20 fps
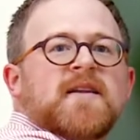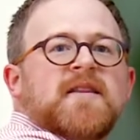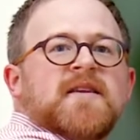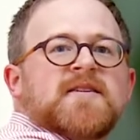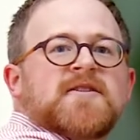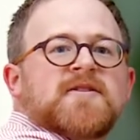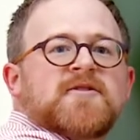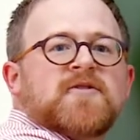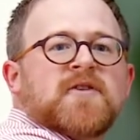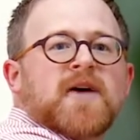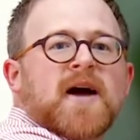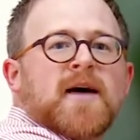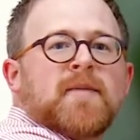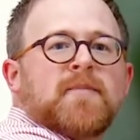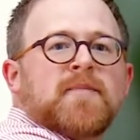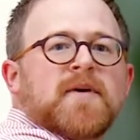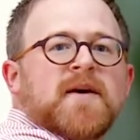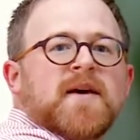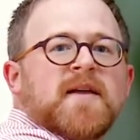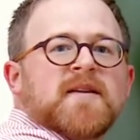in this
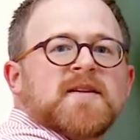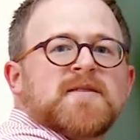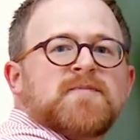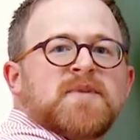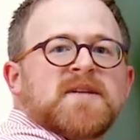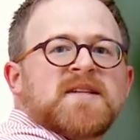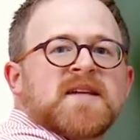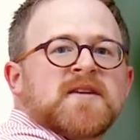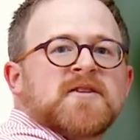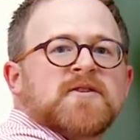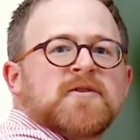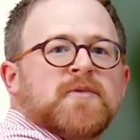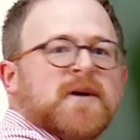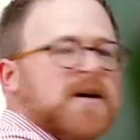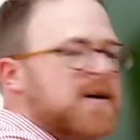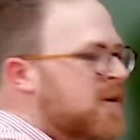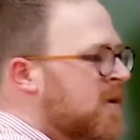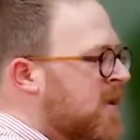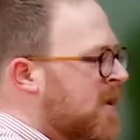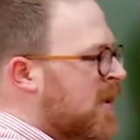trap, in this potential
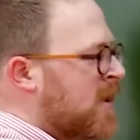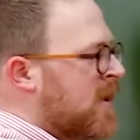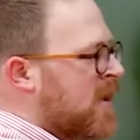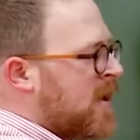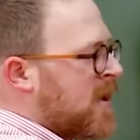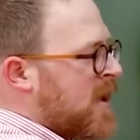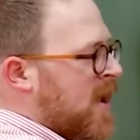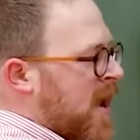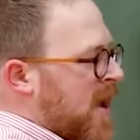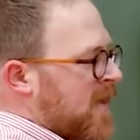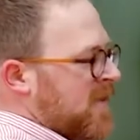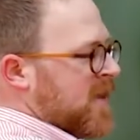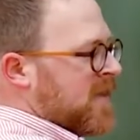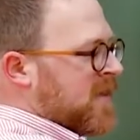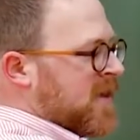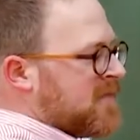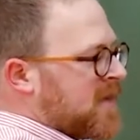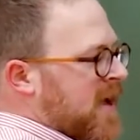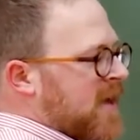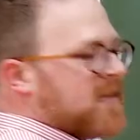well, and then
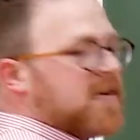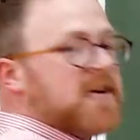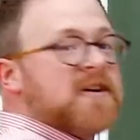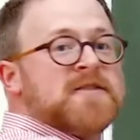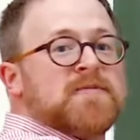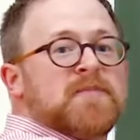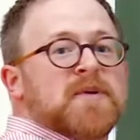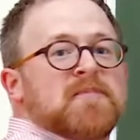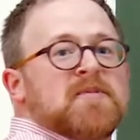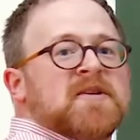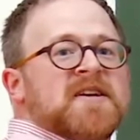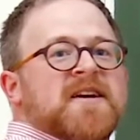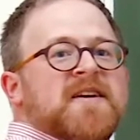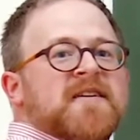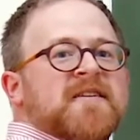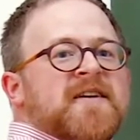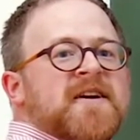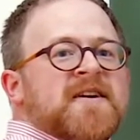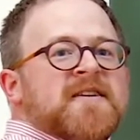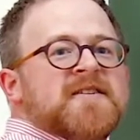they've got large
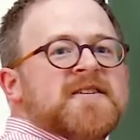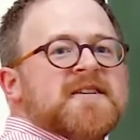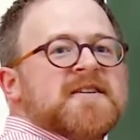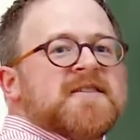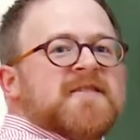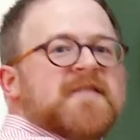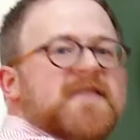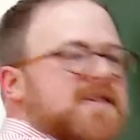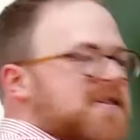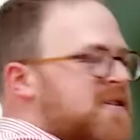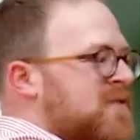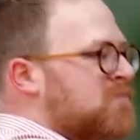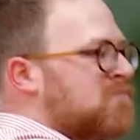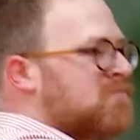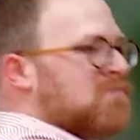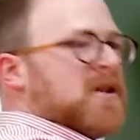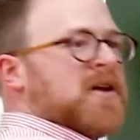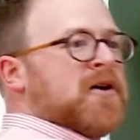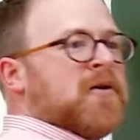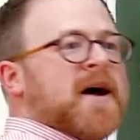perpendicular energy, so they just
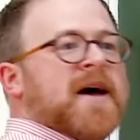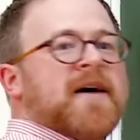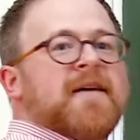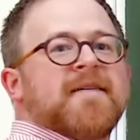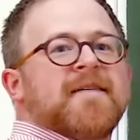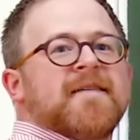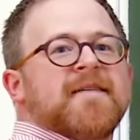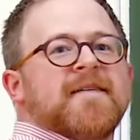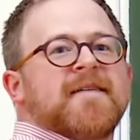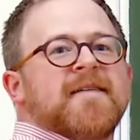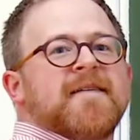blow out.